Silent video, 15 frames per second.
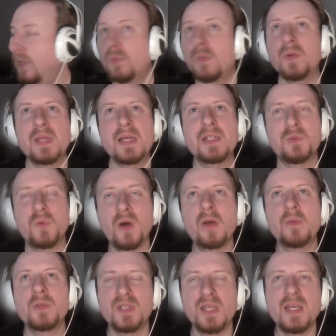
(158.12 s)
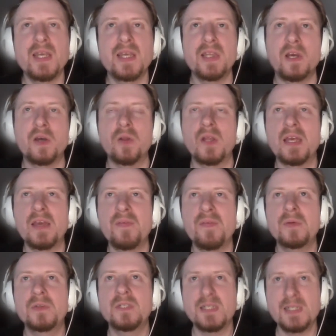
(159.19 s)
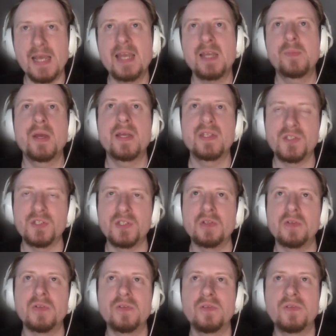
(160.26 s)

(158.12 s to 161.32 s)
Well, that's what I was thinking though. Like, if it was a tech-based suit,